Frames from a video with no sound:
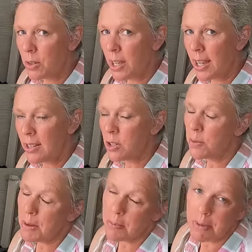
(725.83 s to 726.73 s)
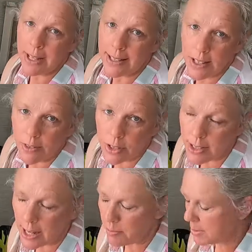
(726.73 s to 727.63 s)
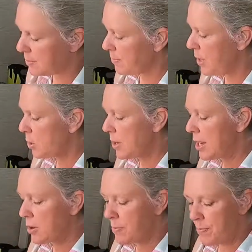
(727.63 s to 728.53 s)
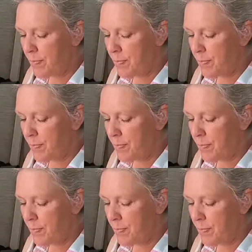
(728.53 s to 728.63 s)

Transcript: Okay, so it may mean several steps. Here we go.